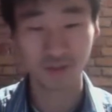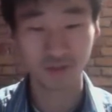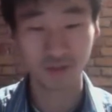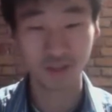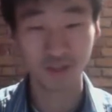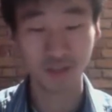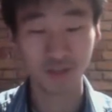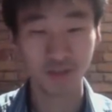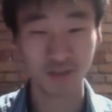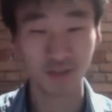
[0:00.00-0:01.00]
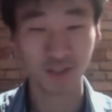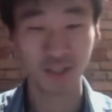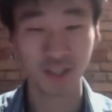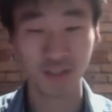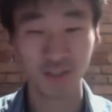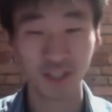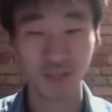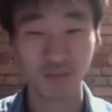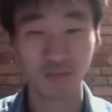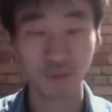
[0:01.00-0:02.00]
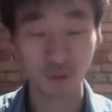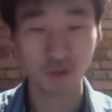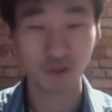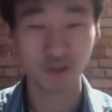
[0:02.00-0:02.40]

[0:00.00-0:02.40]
this makes learning challenge even more,